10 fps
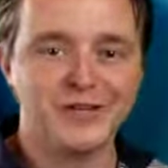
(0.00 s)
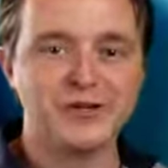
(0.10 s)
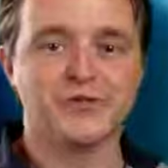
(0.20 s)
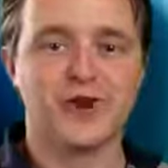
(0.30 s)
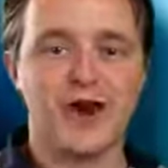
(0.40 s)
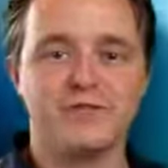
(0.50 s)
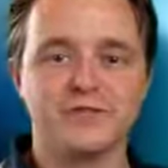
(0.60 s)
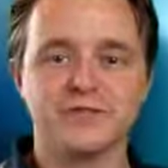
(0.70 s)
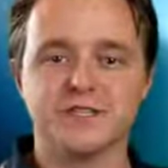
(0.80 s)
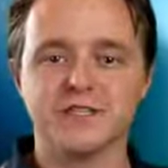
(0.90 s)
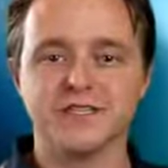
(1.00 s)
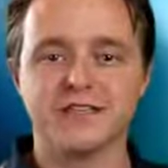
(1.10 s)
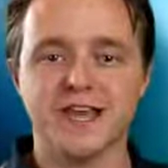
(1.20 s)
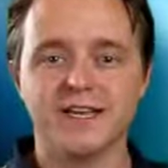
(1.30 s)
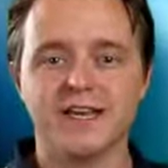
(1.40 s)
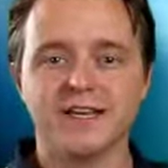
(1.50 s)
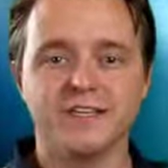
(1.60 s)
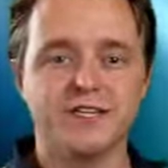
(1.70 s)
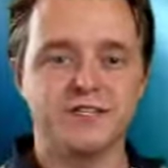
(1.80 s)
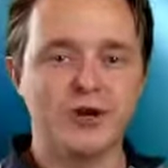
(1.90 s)
I look for conferences that
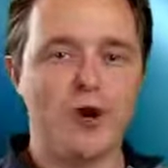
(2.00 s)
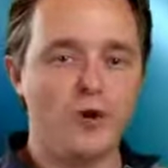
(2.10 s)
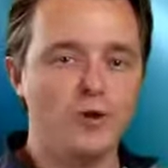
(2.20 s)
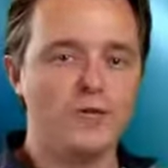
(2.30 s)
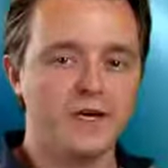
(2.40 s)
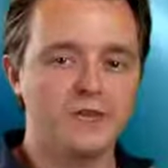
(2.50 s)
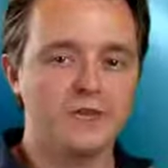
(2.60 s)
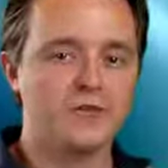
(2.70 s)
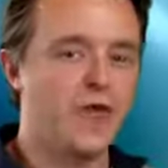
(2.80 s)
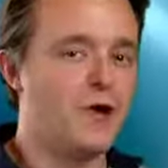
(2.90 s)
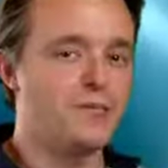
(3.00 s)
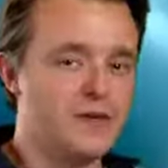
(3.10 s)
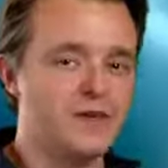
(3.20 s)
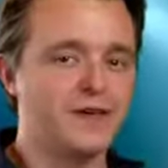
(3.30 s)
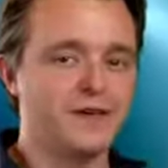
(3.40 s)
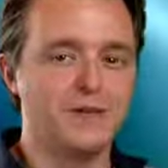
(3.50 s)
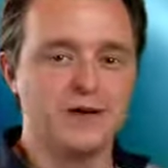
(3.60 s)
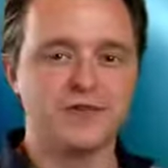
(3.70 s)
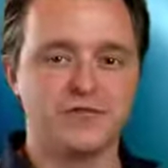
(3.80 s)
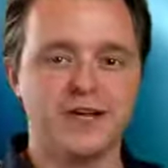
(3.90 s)
teach at all levels without being a
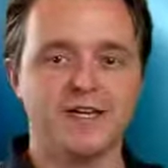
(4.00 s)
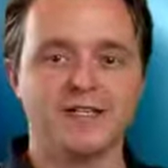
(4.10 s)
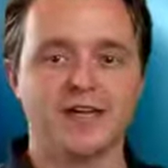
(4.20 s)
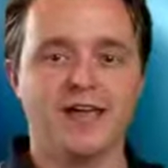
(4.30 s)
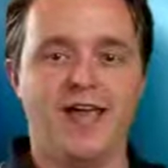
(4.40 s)
pitch fest.